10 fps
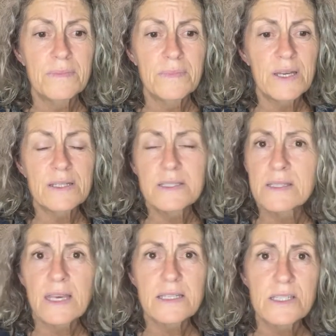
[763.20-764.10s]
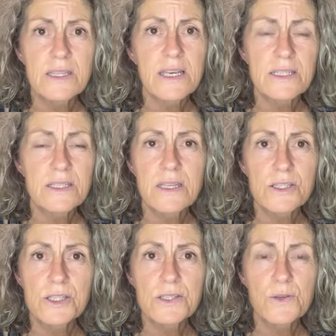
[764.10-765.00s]
that's
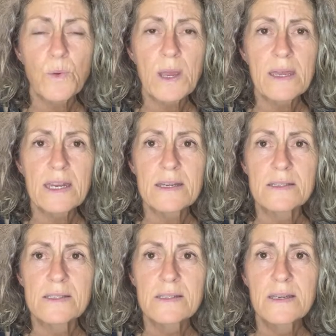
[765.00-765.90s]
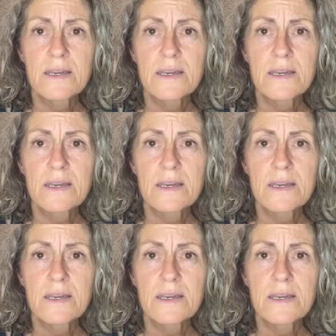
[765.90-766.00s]
just the way it is.